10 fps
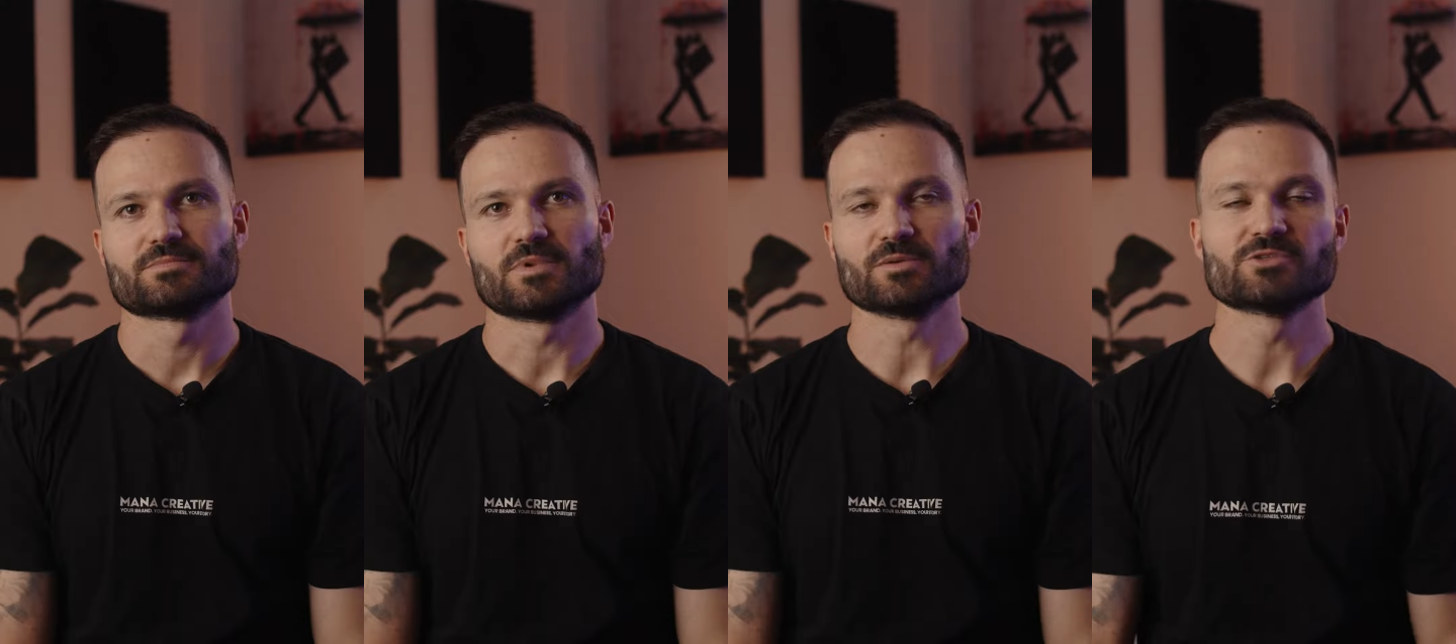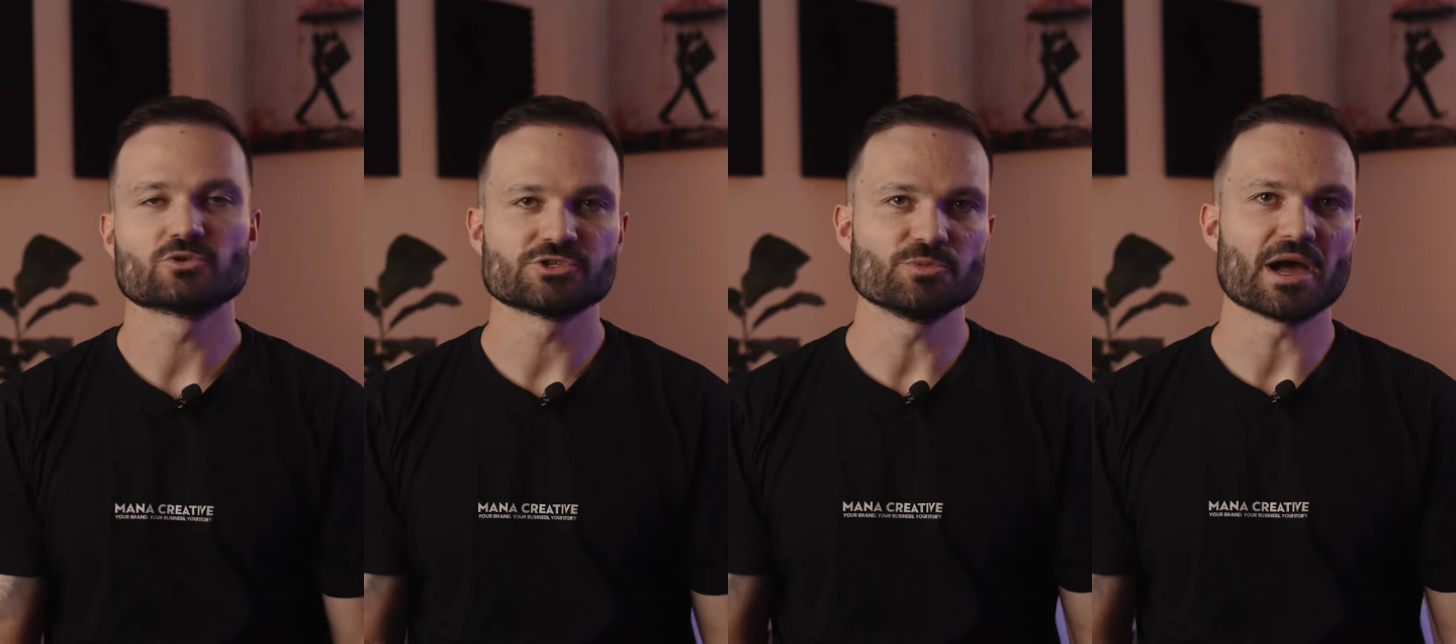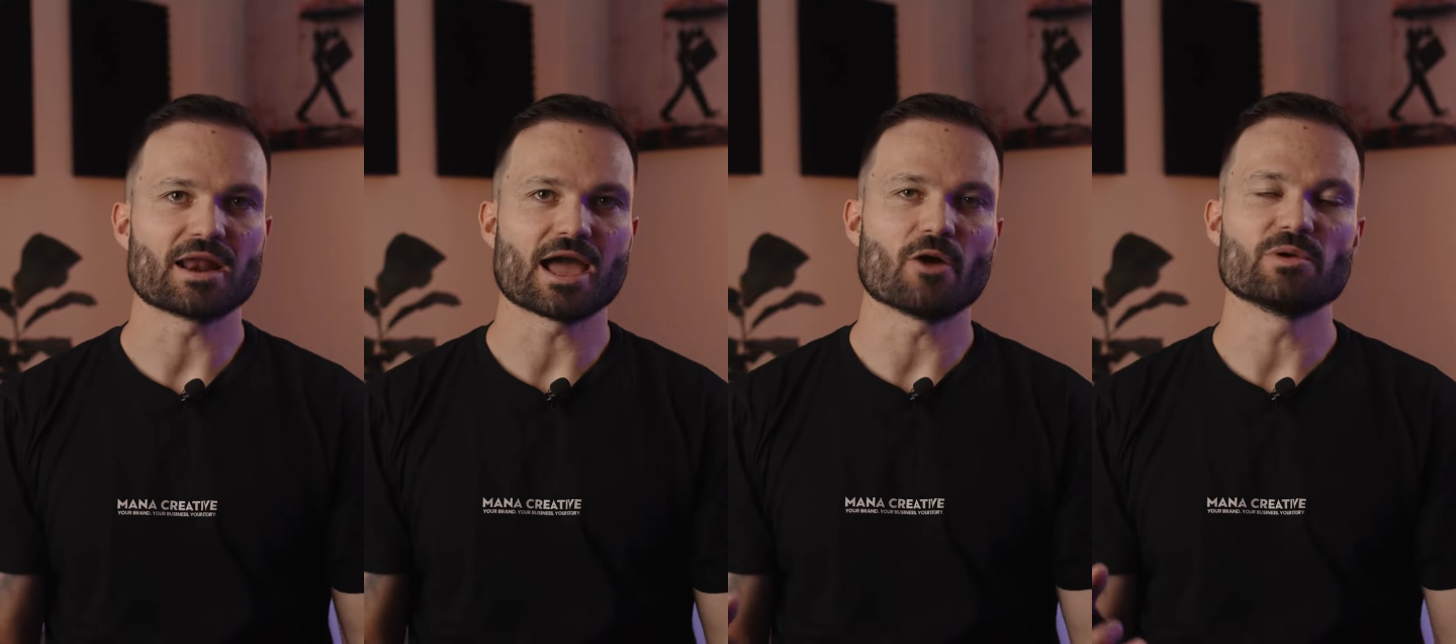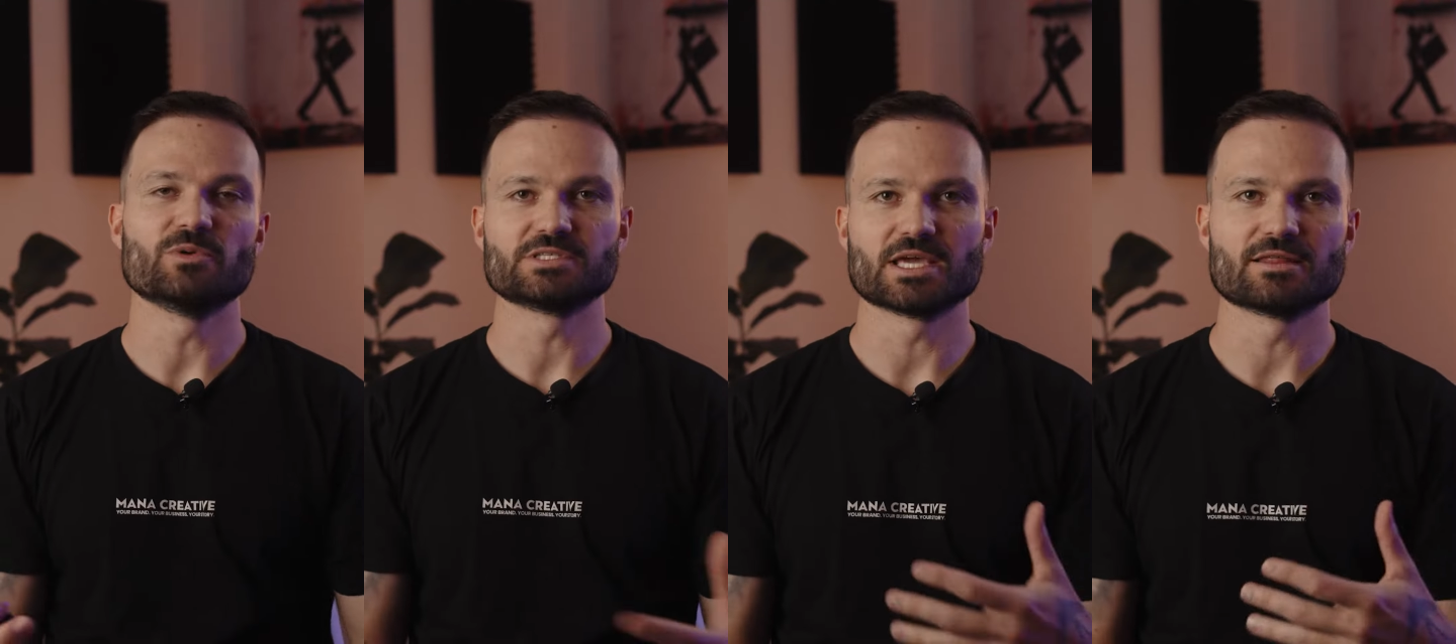I'm going to talk to you about how we
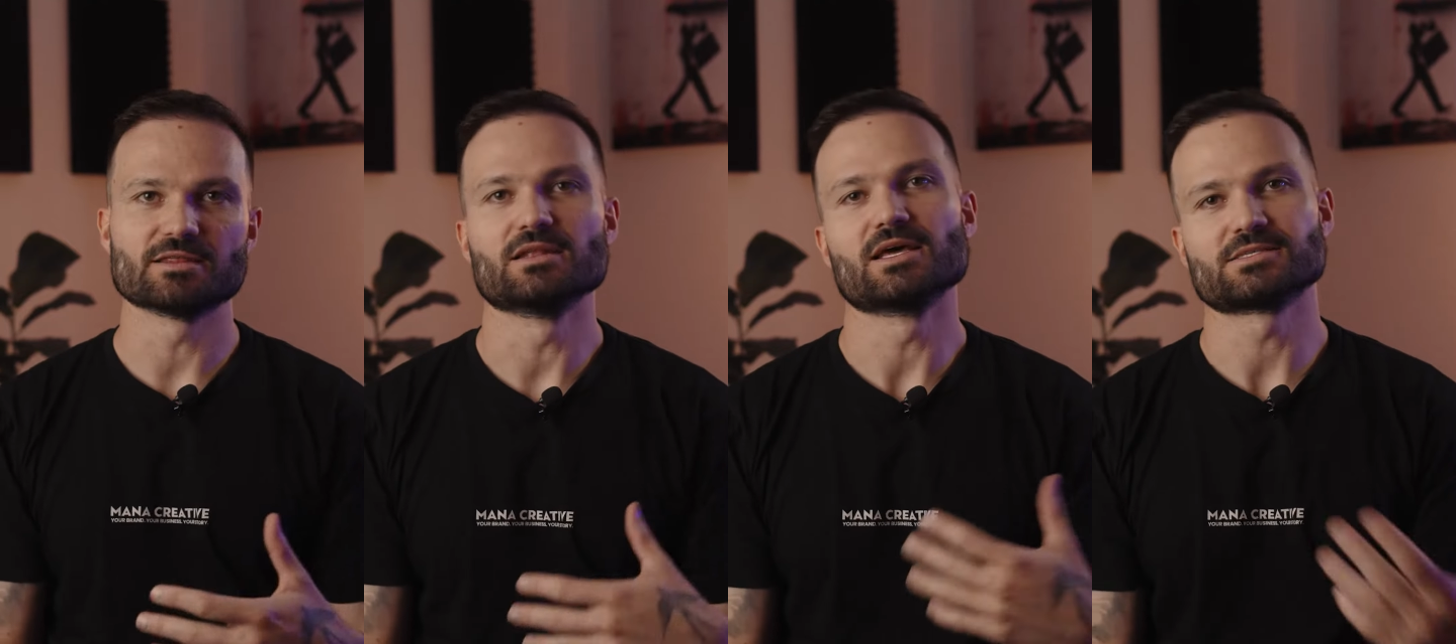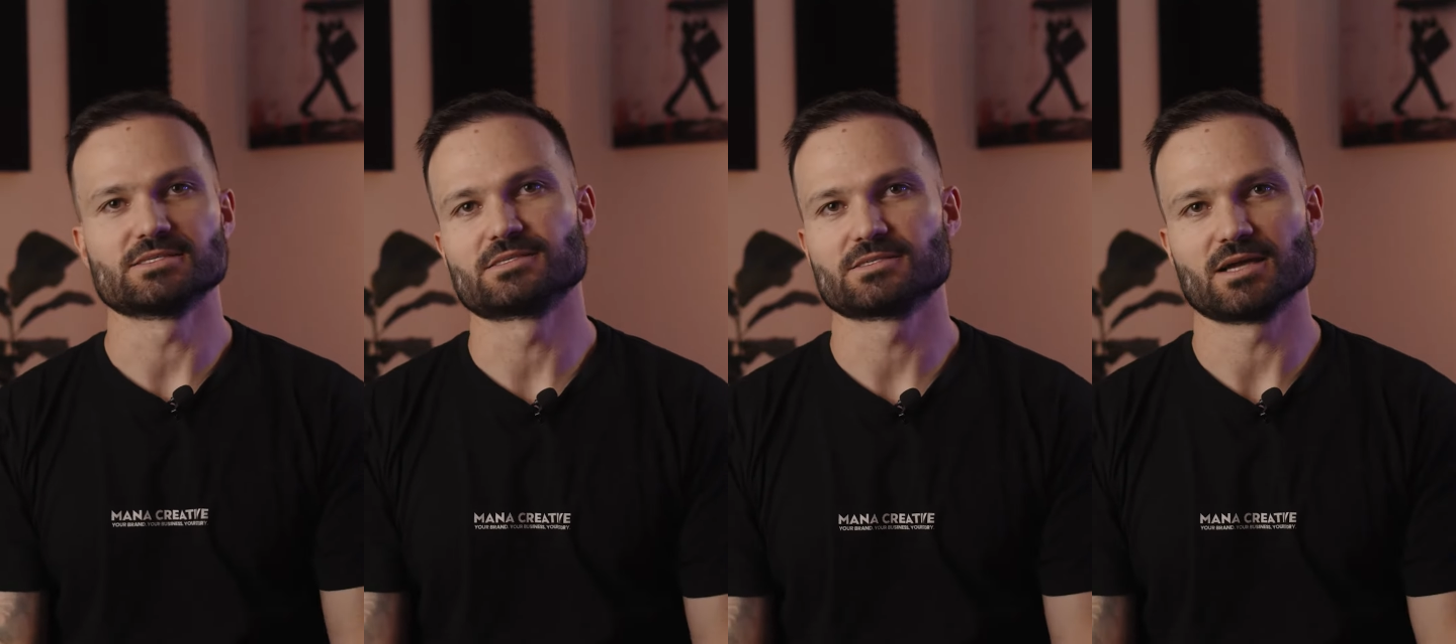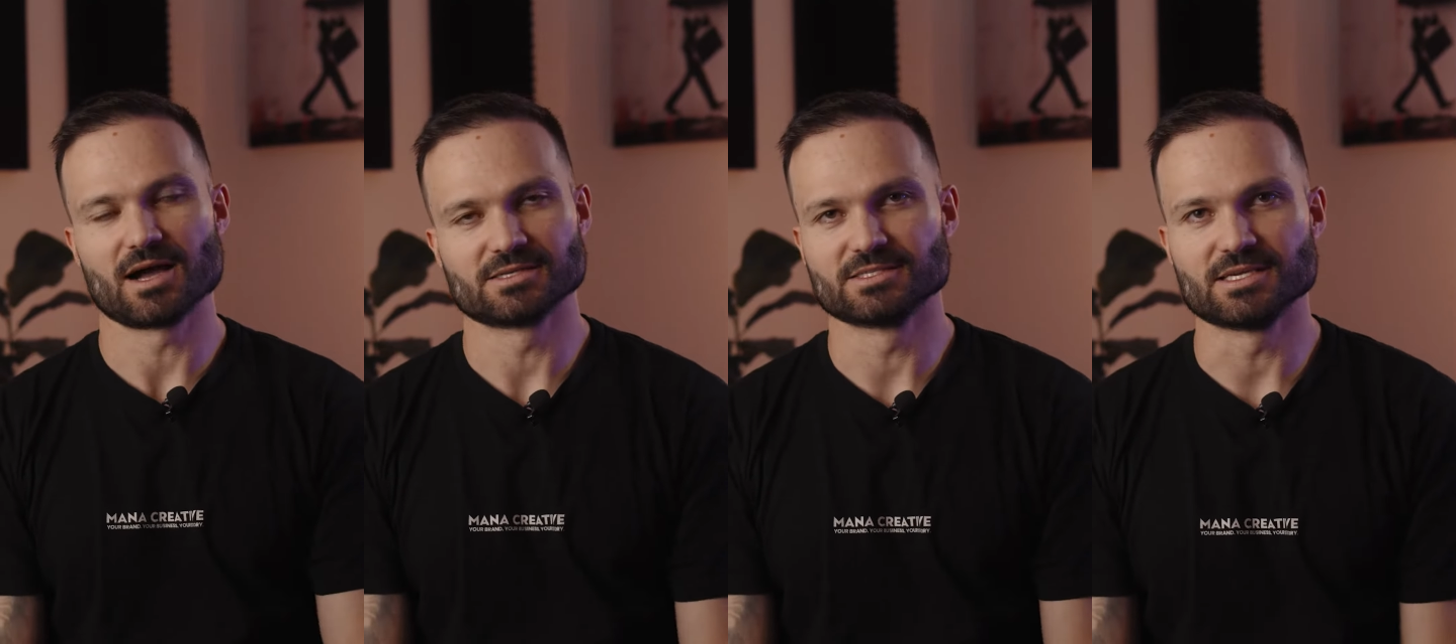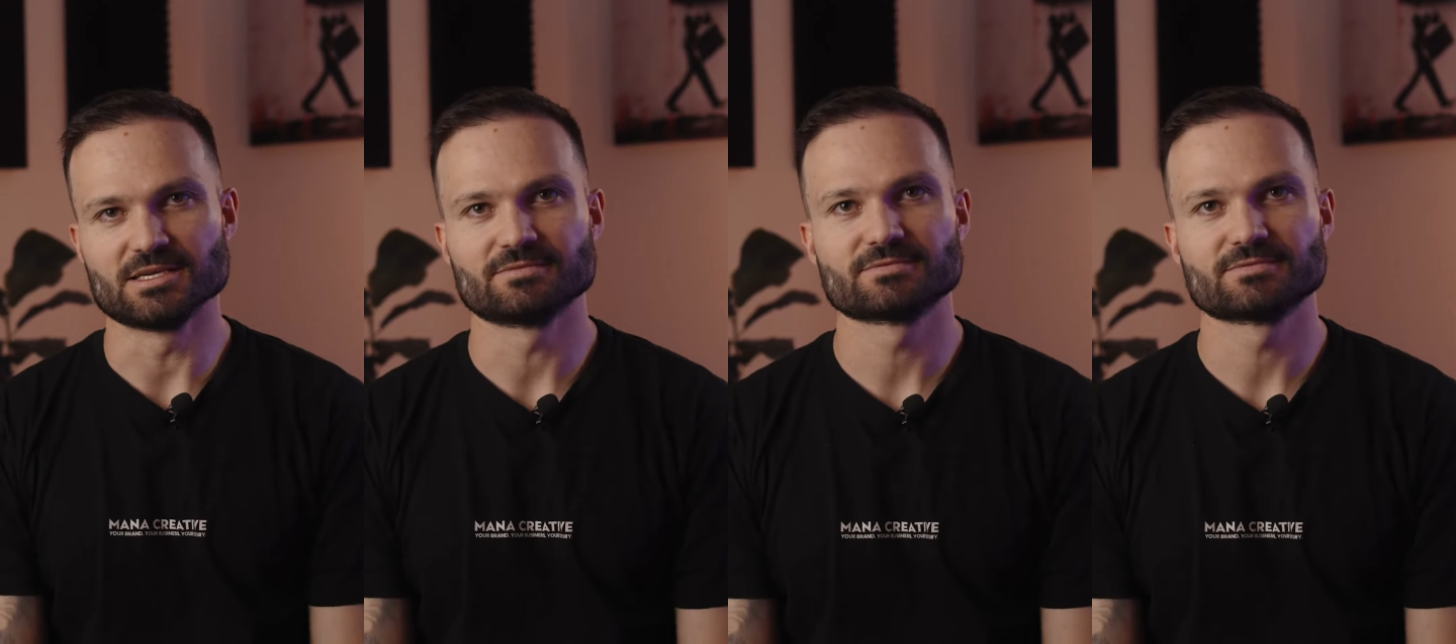put together the Lexus RZ